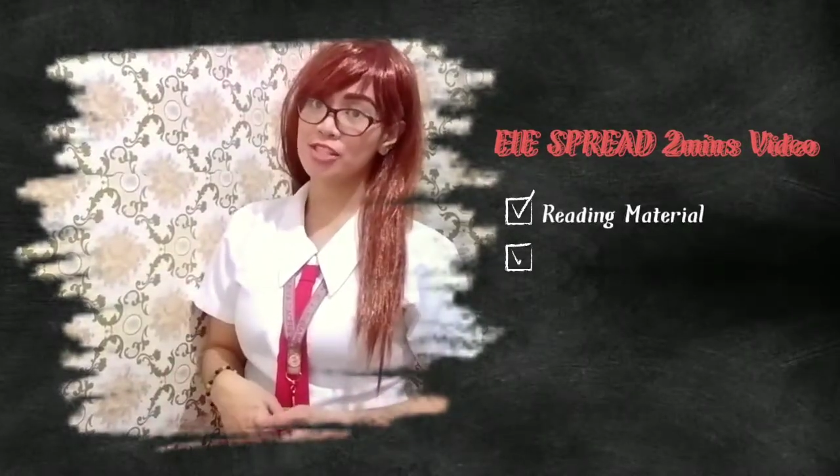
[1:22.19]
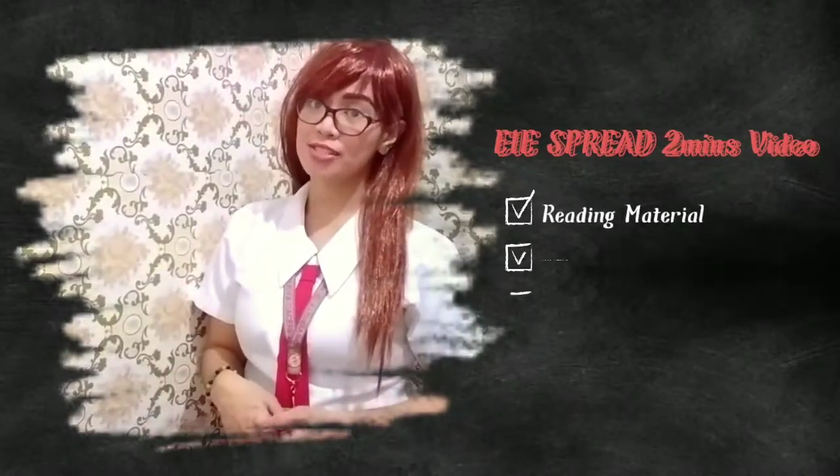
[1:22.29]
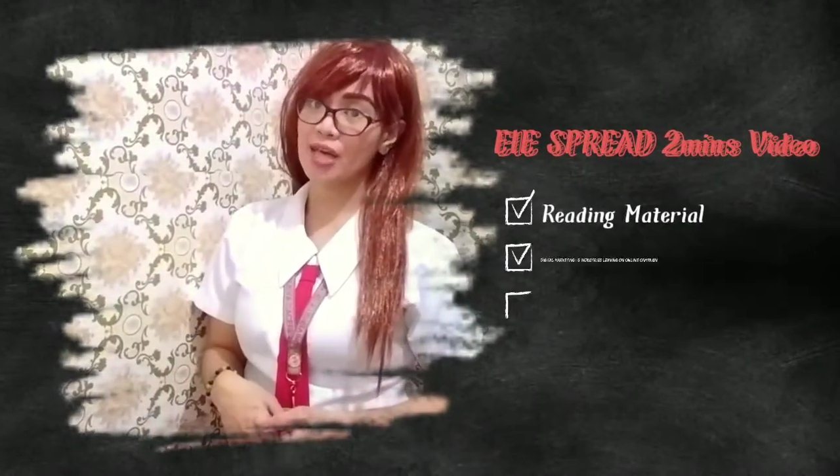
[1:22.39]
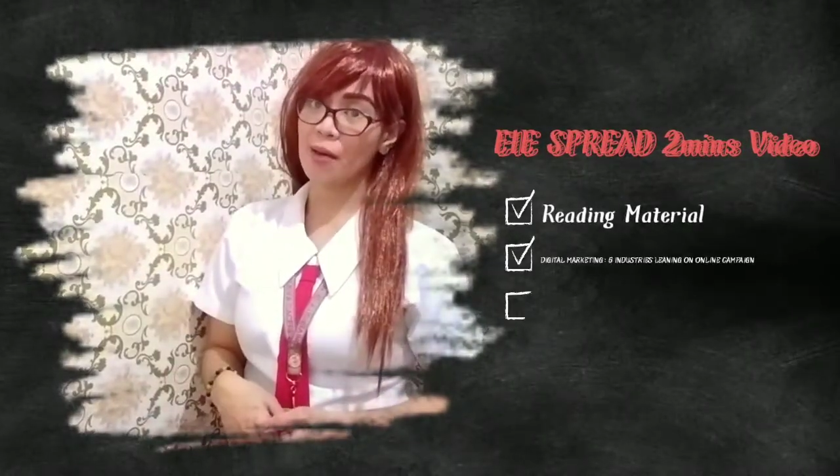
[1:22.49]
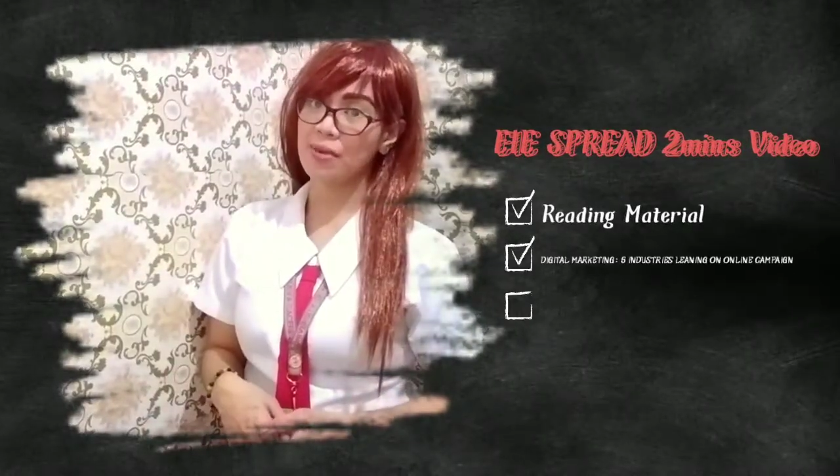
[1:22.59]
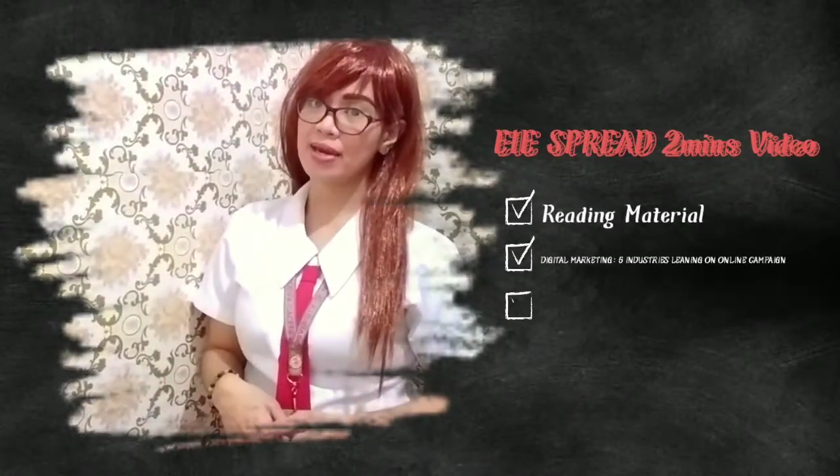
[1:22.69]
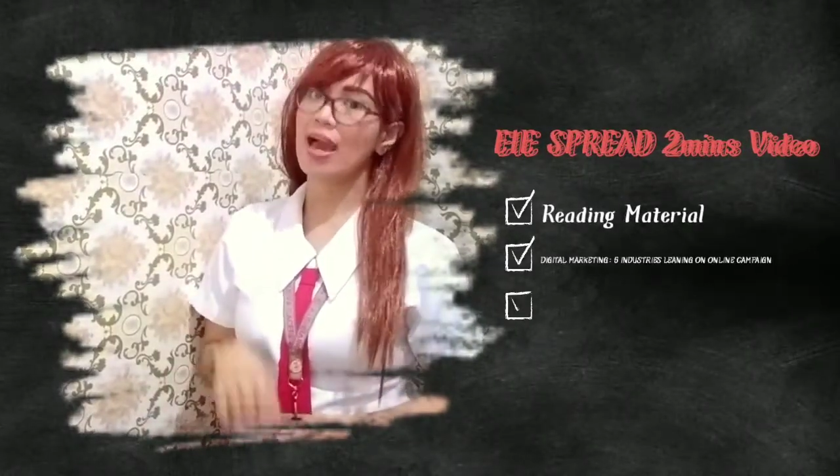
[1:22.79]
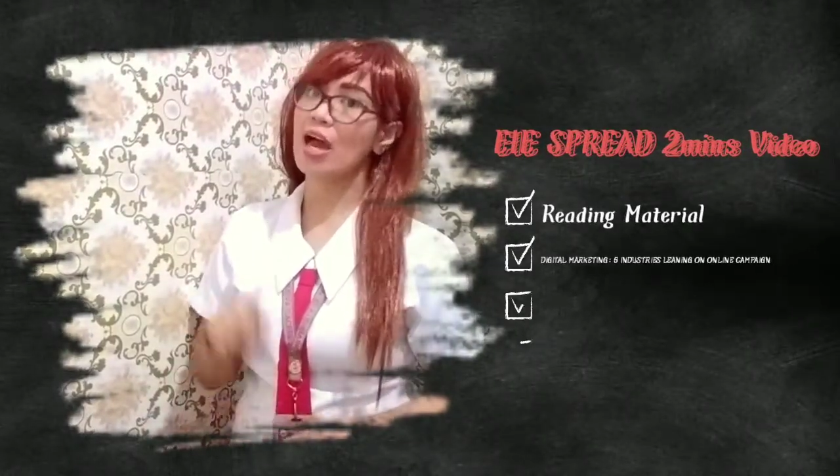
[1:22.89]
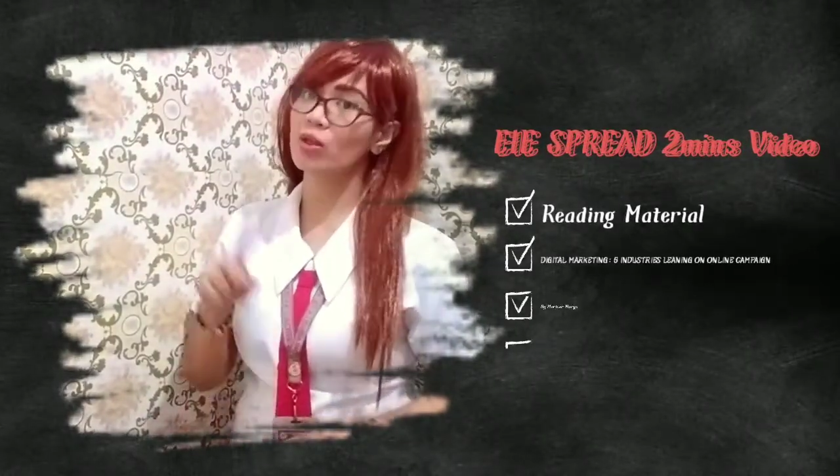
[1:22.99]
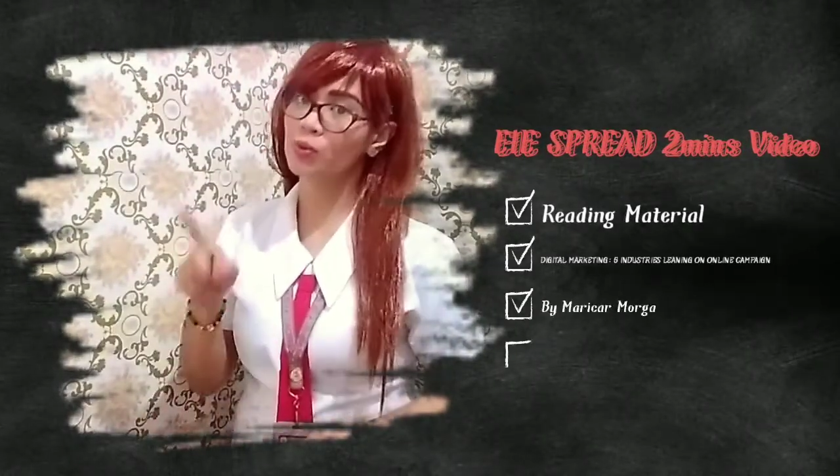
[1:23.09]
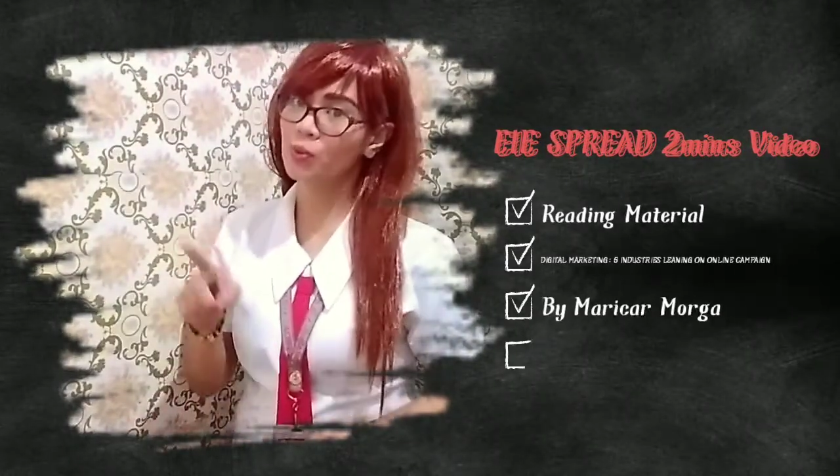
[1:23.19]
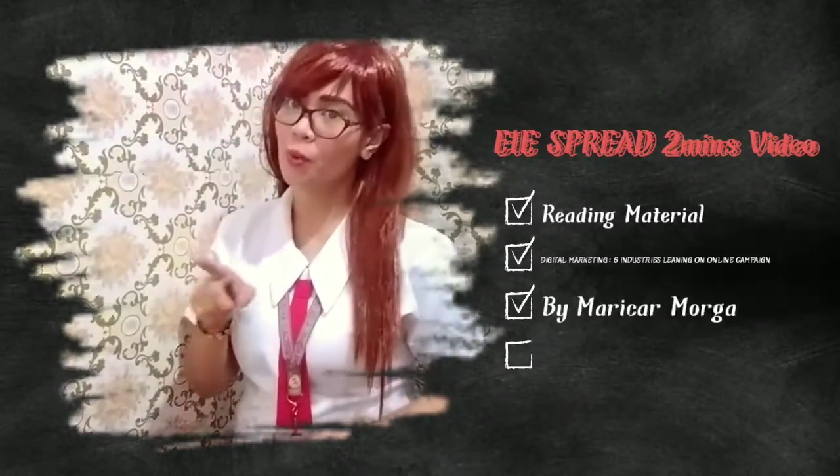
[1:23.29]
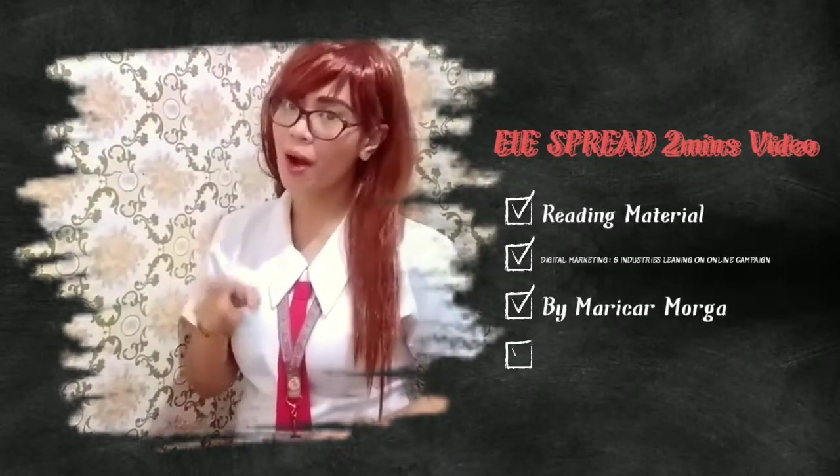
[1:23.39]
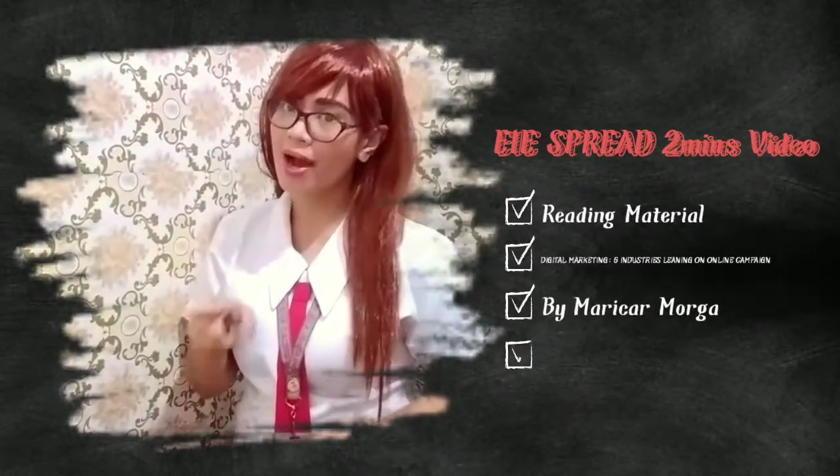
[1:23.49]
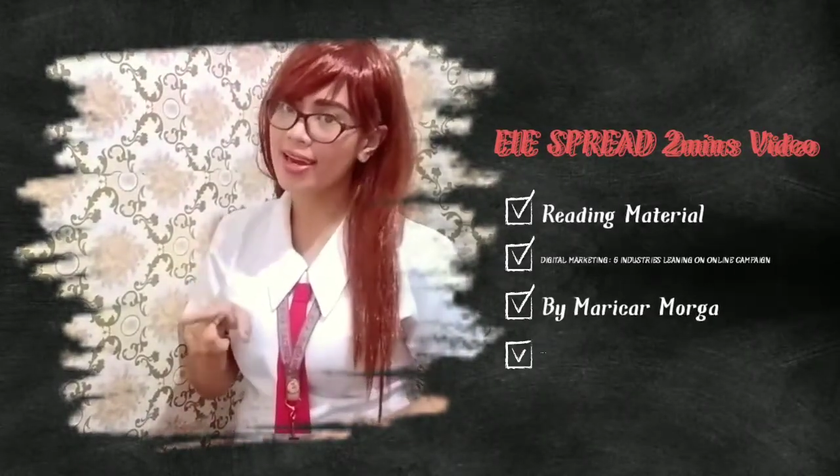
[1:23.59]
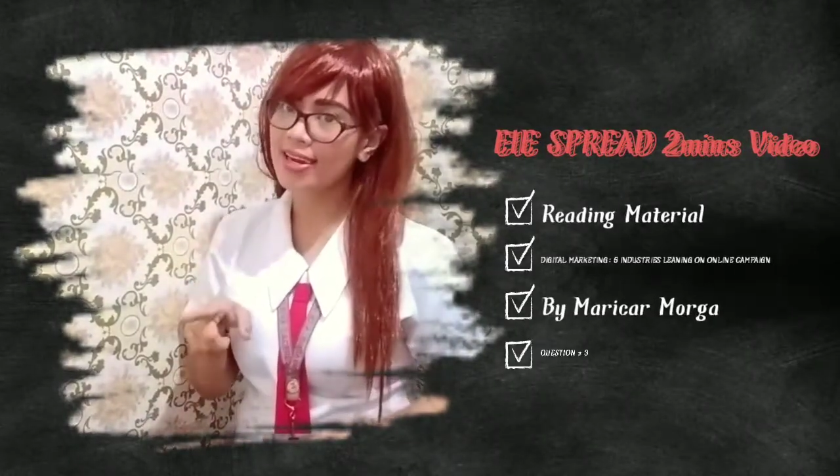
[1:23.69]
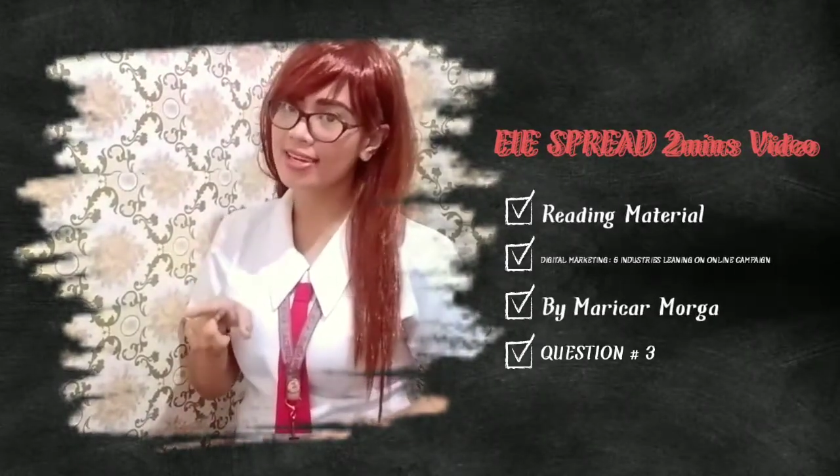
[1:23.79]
the topic and why?